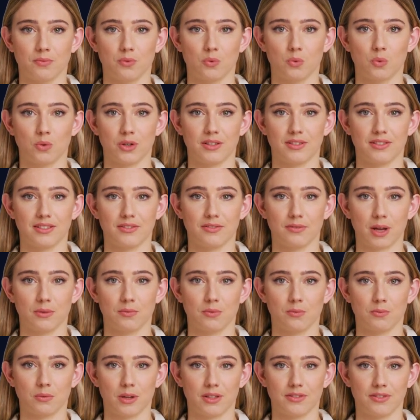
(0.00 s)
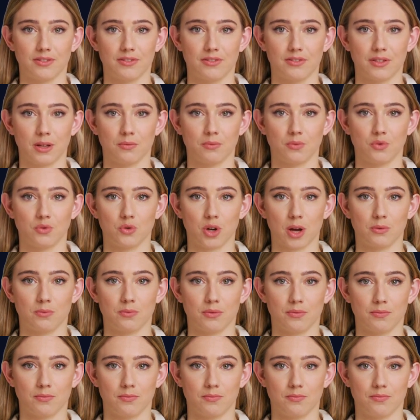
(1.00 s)
What is a namespace in
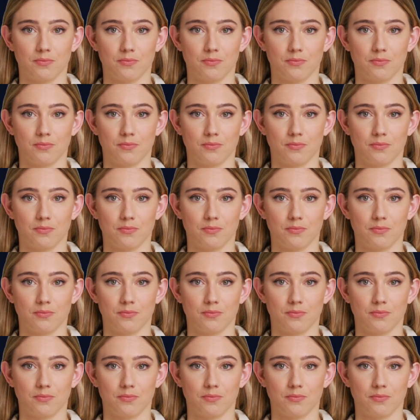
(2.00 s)
TypeScript?